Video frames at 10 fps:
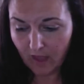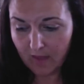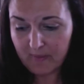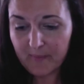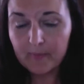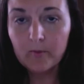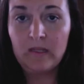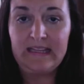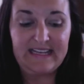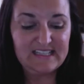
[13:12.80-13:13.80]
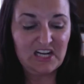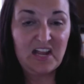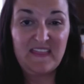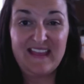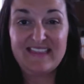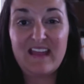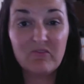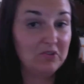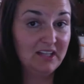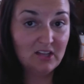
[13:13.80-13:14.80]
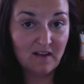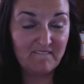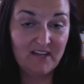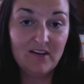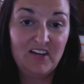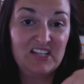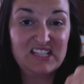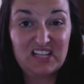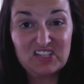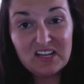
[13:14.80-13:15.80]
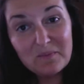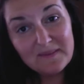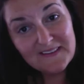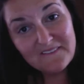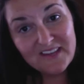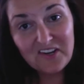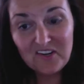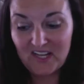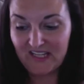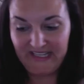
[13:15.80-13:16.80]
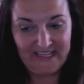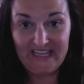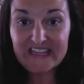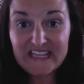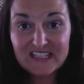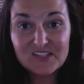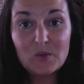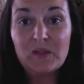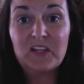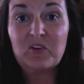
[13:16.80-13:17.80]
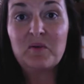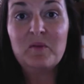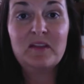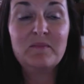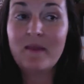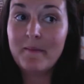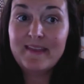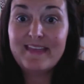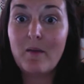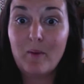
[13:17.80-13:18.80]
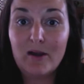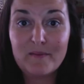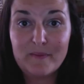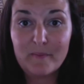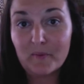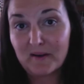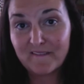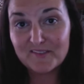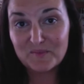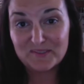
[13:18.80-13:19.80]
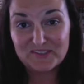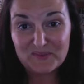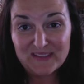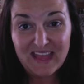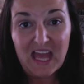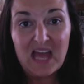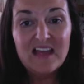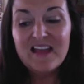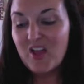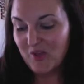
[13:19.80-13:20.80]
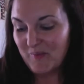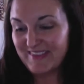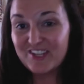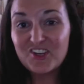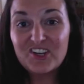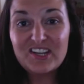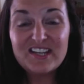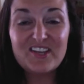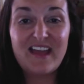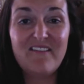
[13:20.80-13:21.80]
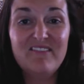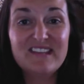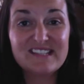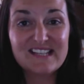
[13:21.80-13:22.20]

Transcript: people will start and they have really long fingernails, and they'll try to put their fingernail in, and they think it's totally normal, and maybe at that party people are comfortable doing that, but then you're going to have these